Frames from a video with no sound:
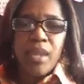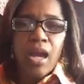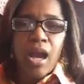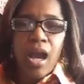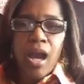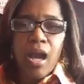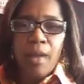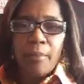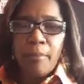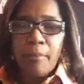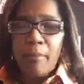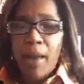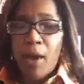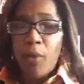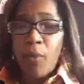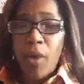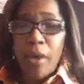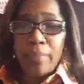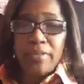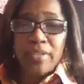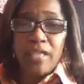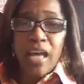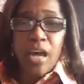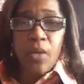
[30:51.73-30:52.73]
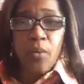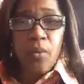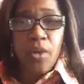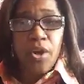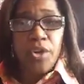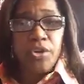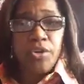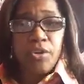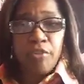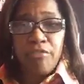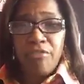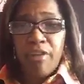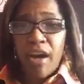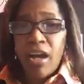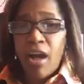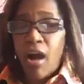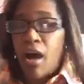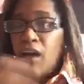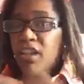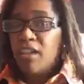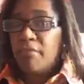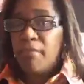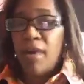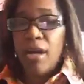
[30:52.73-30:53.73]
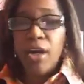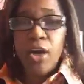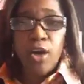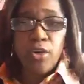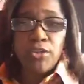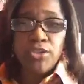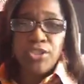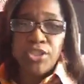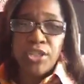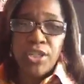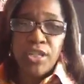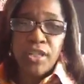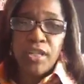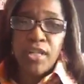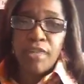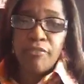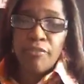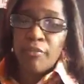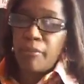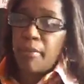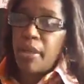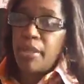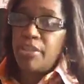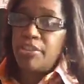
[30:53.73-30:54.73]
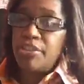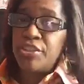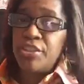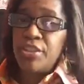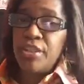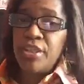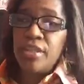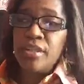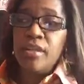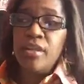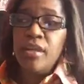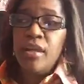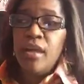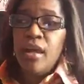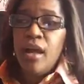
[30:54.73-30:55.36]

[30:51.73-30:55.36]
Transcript: my website where you'll find all of my coaching information.